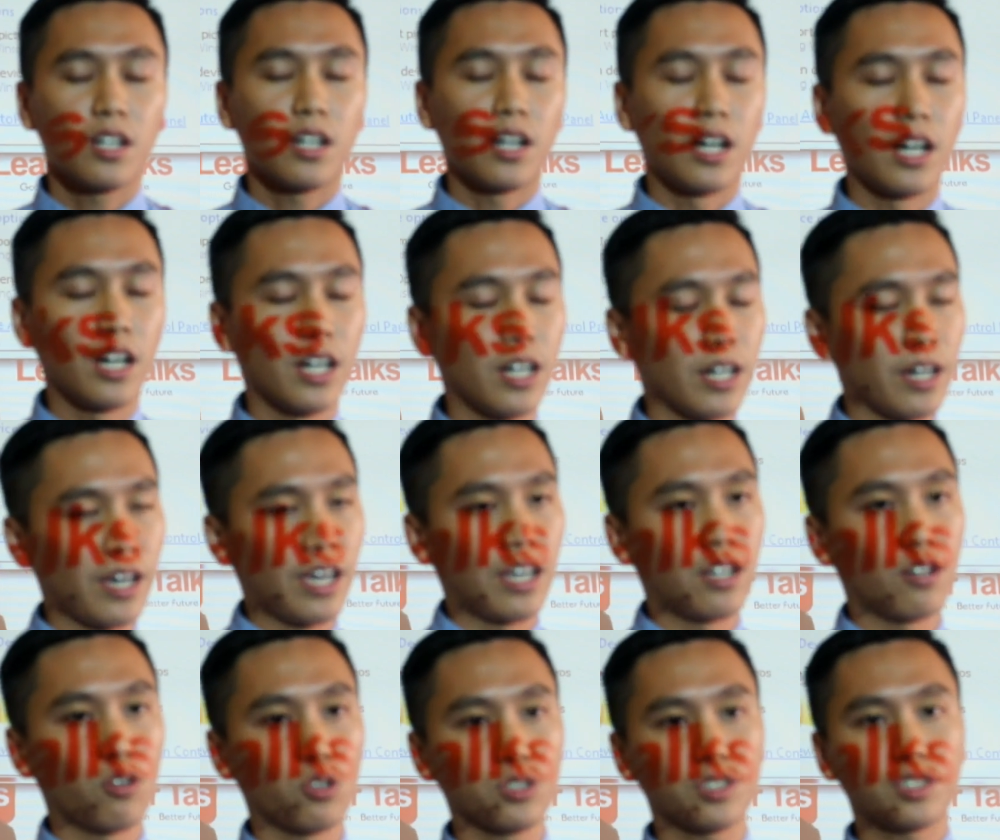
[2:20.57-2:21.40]

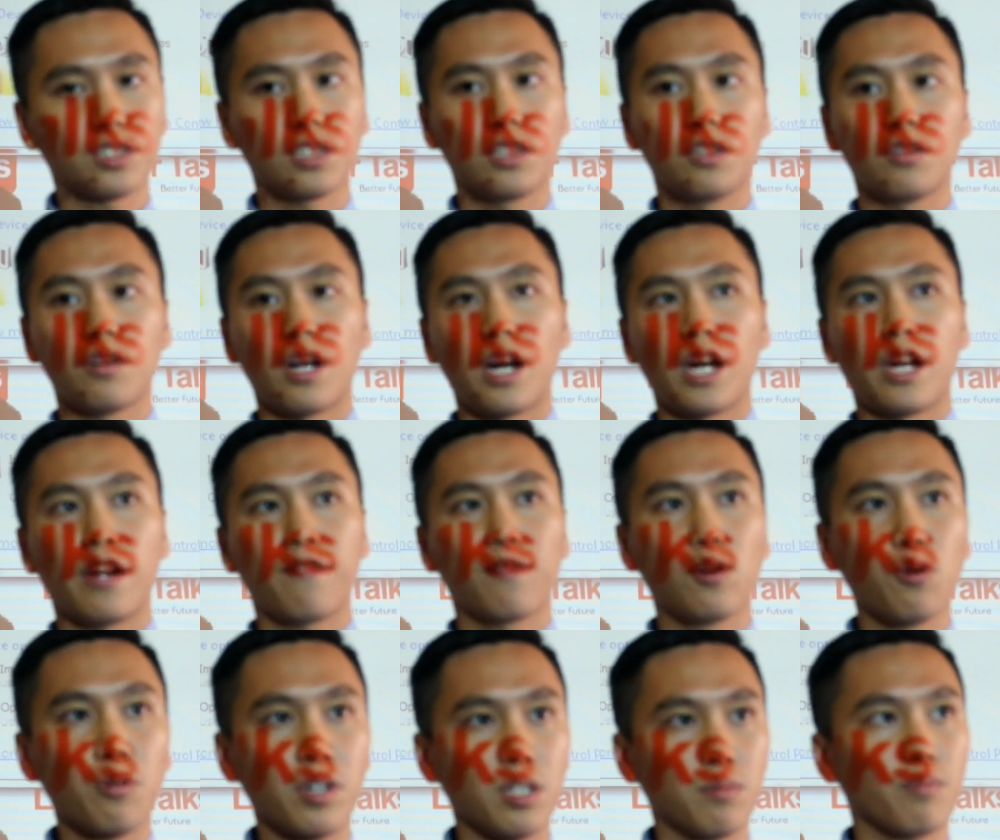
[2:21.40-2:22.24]
And also, I
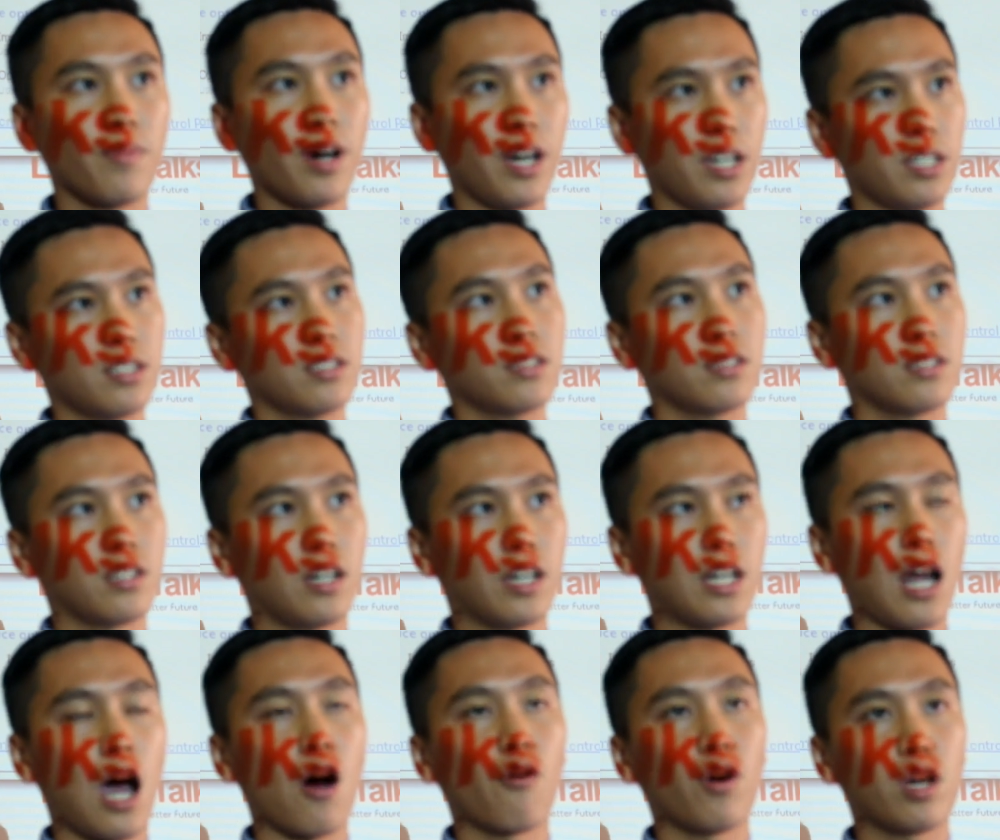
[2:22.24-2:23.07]
have looking back
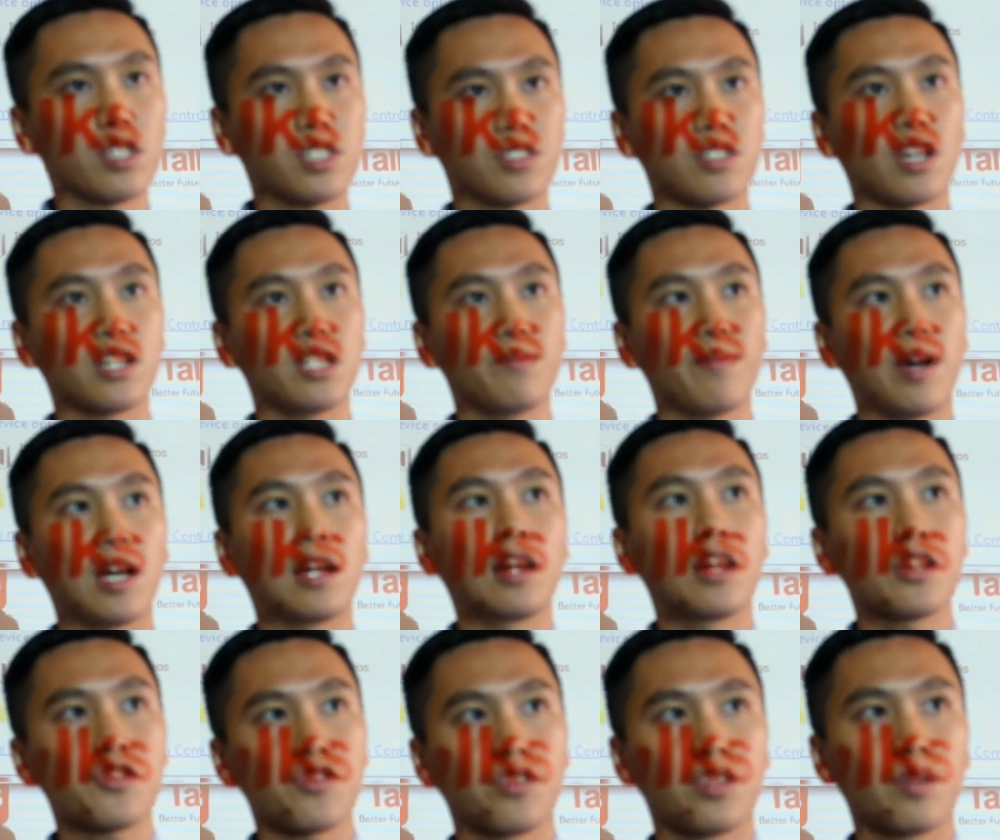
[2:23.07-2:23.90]
at how I studied my
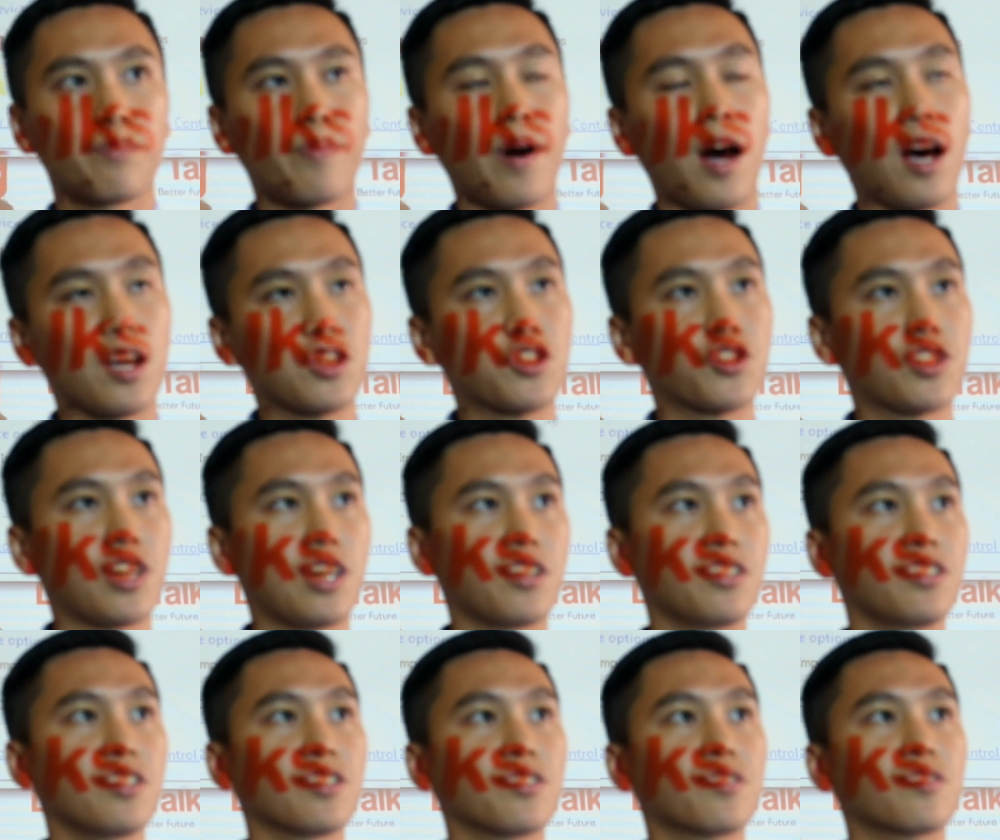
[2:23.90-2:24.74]
English in the past
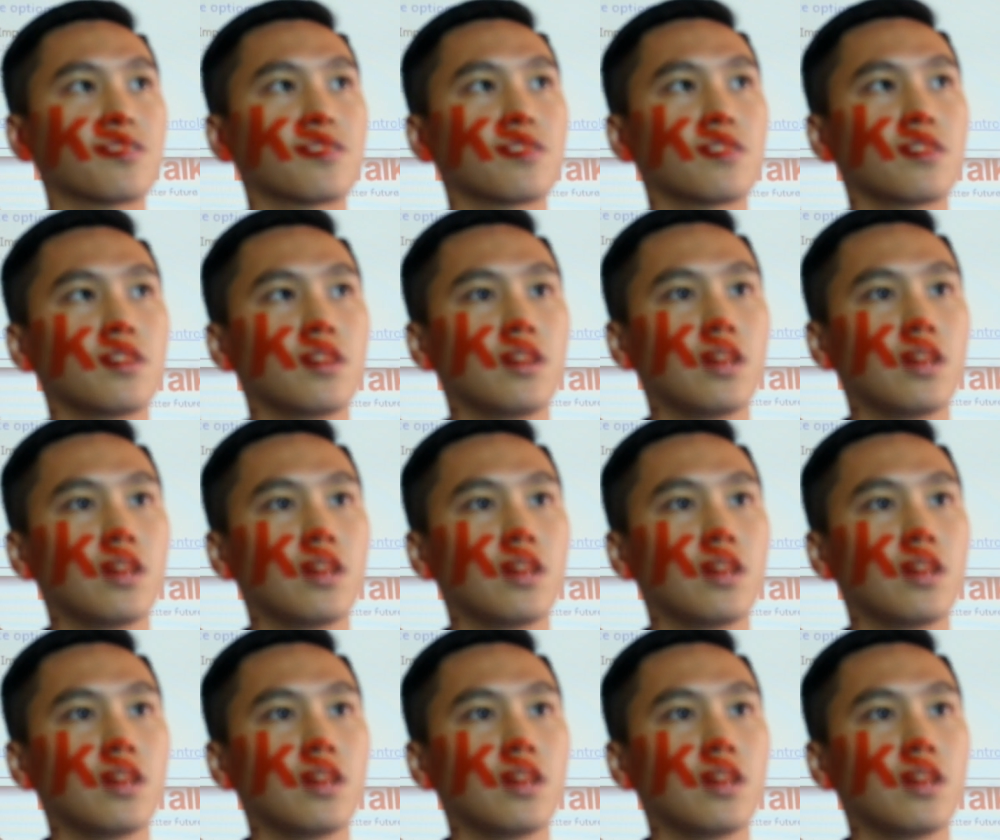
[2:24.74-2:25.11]
10 years.